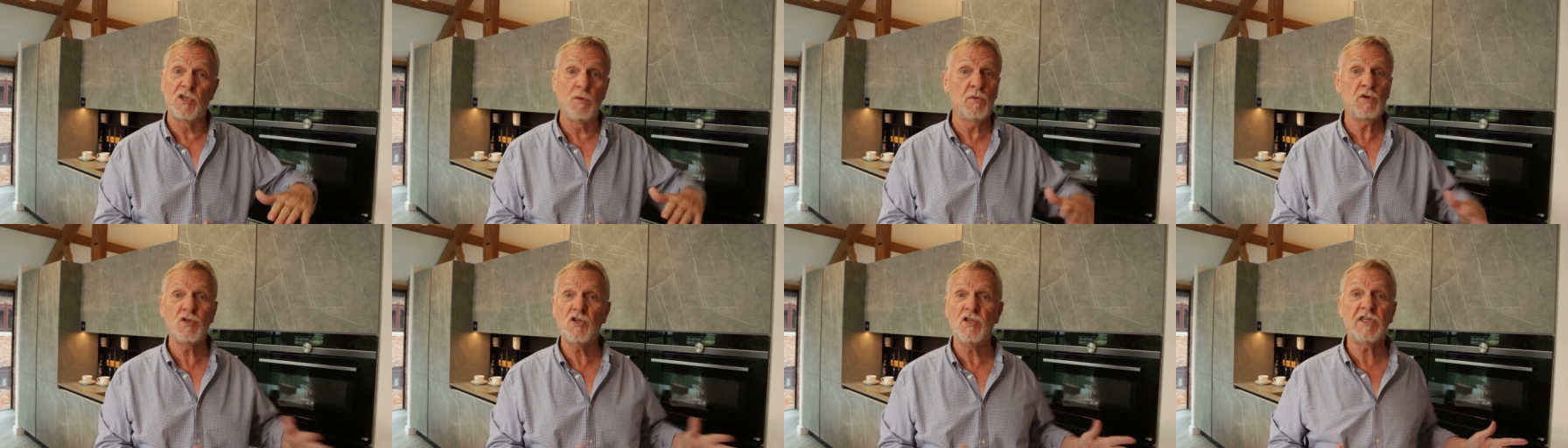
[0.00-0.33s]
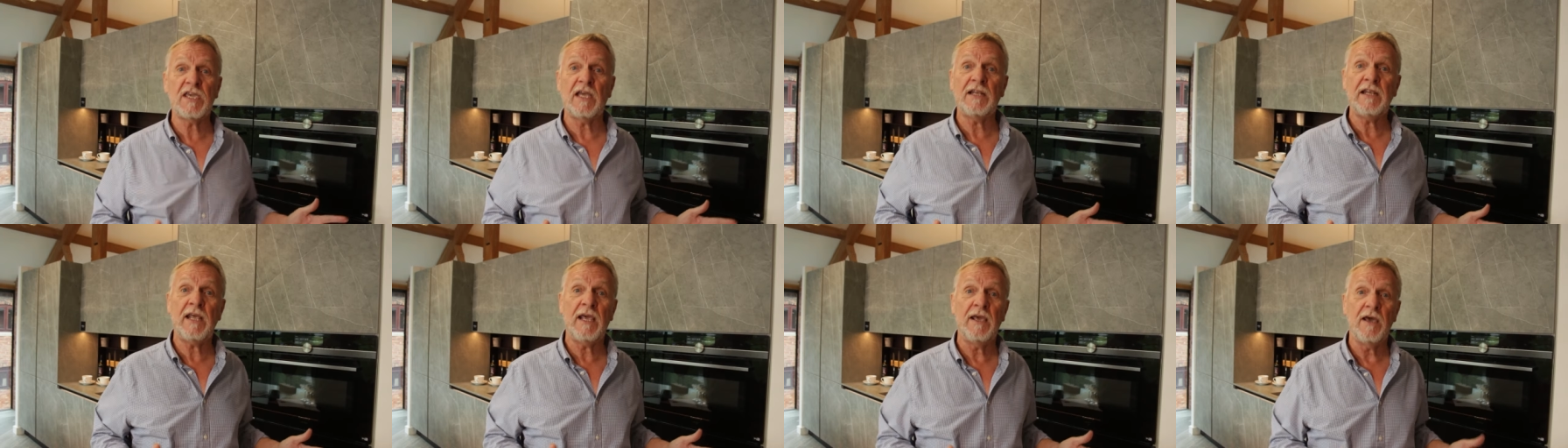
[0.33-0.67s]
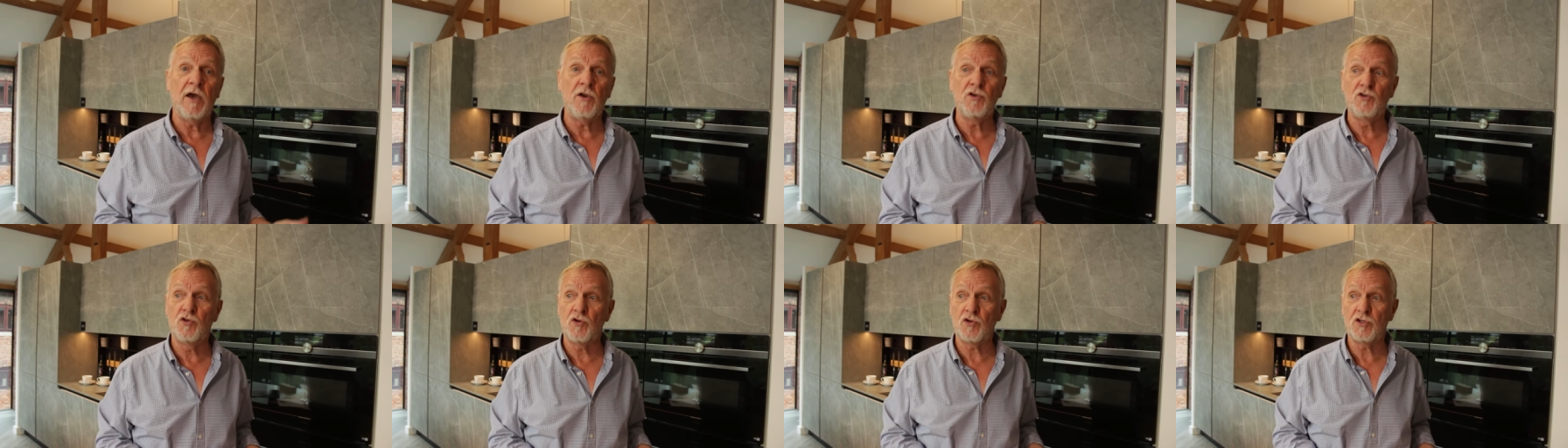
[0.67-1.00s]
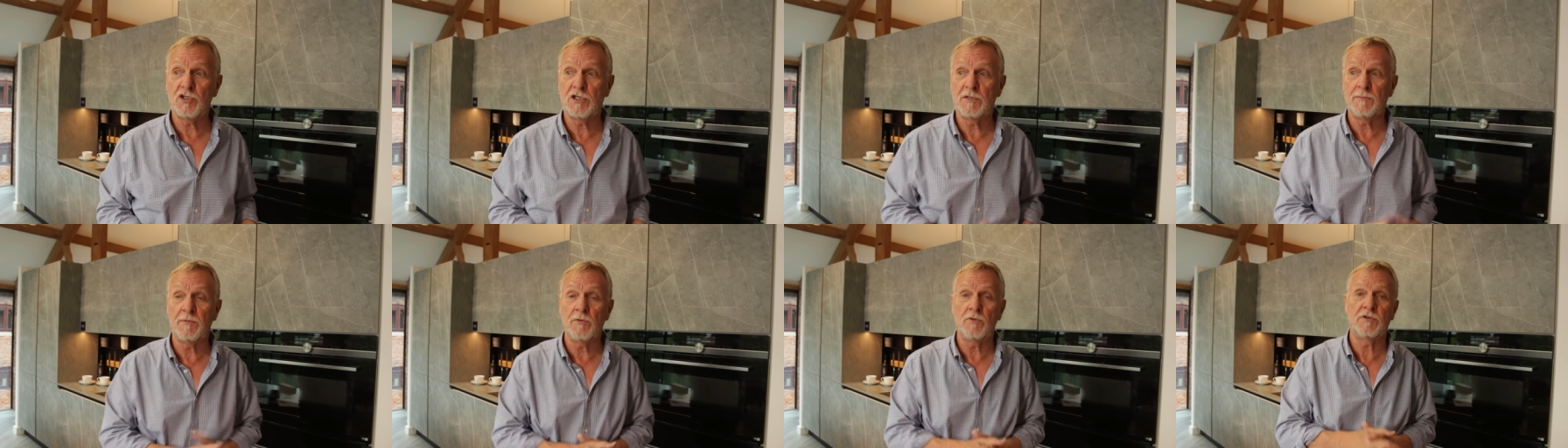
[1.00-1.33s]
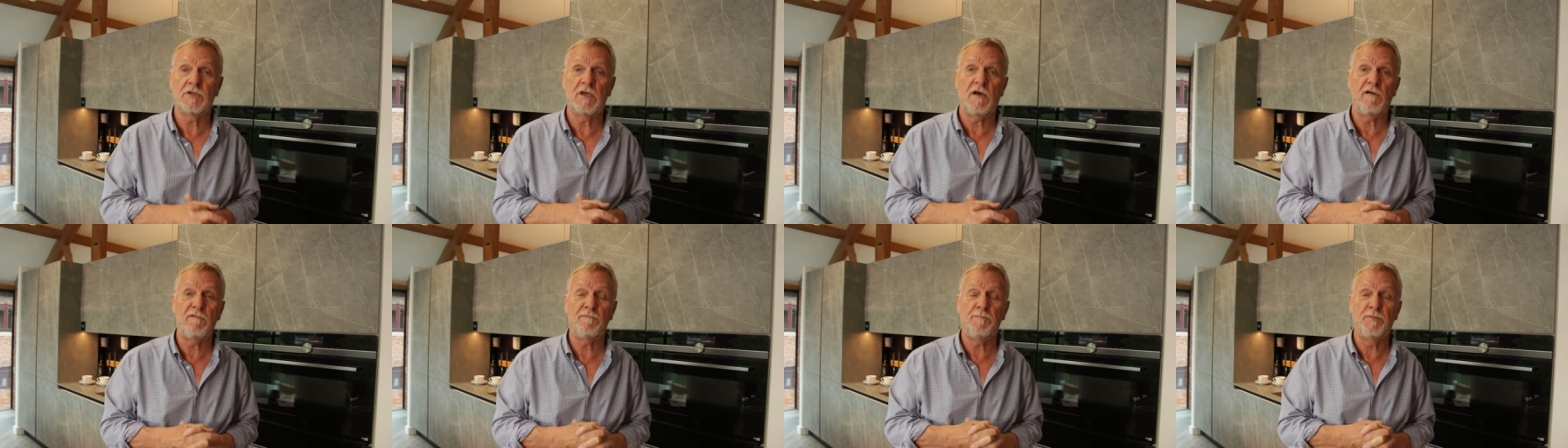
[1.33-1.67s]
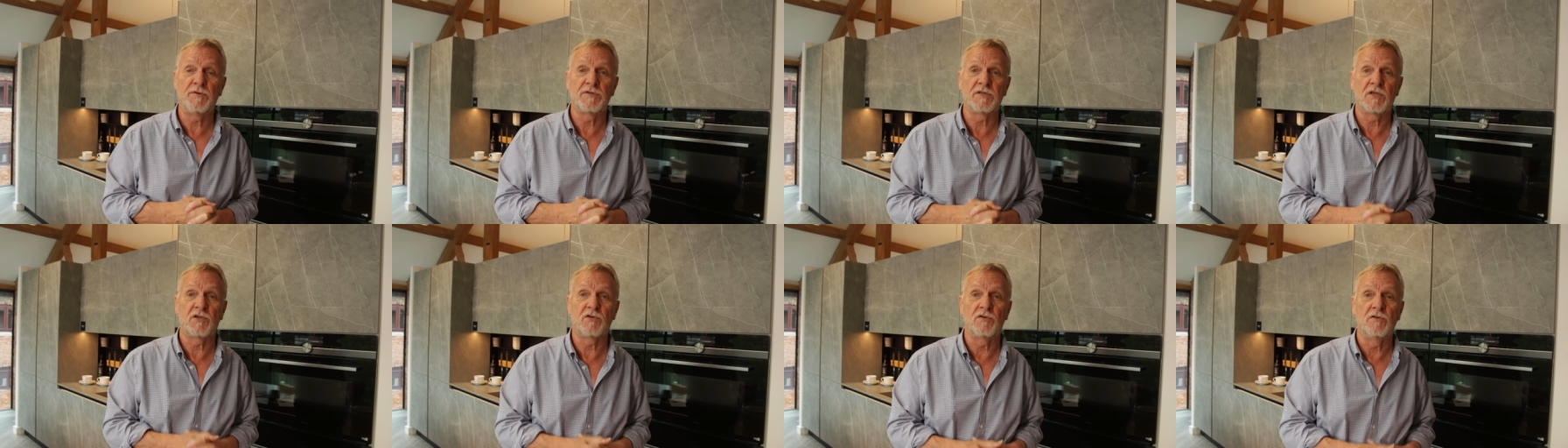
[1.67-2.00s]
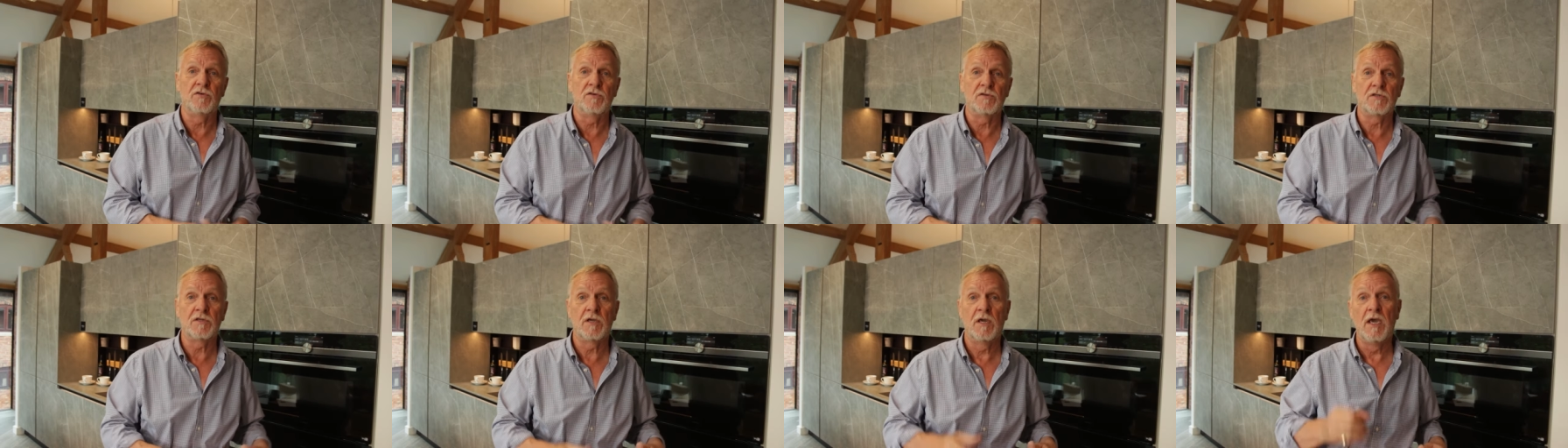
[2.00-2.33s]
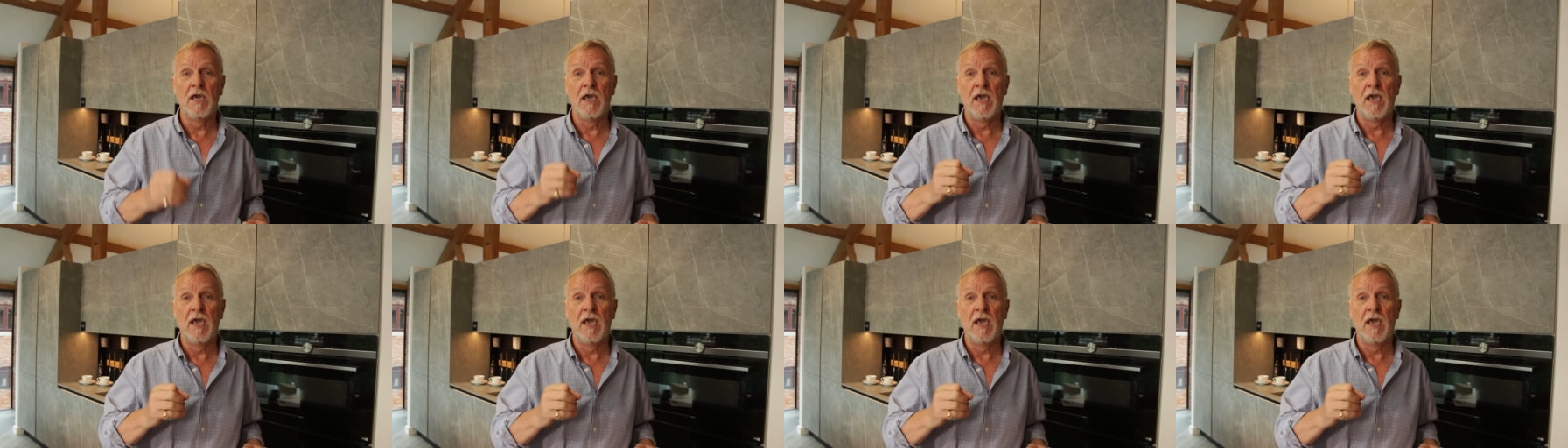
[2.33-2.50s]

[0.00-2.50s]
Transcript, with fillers: There wasn't any adjustable shelf positions.